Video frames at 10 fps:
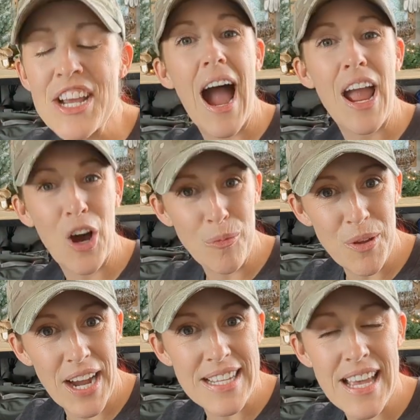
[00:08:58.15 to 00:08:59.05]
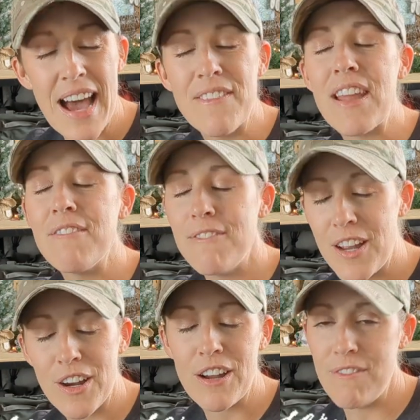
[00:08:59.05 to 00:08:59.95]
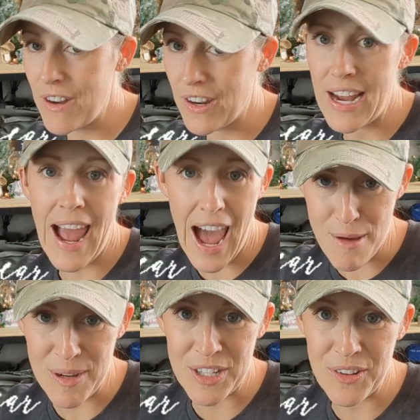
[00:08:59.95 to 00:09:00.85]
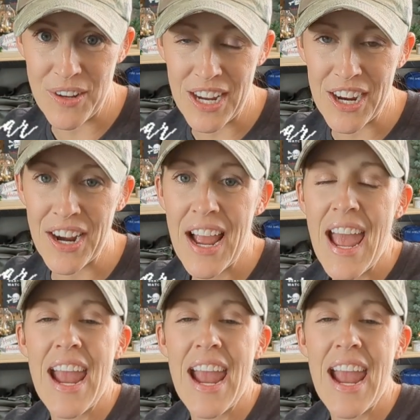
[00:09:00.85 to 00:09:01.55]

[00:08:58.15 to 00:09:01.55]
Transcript: I hope you guys have a very, very happy new year,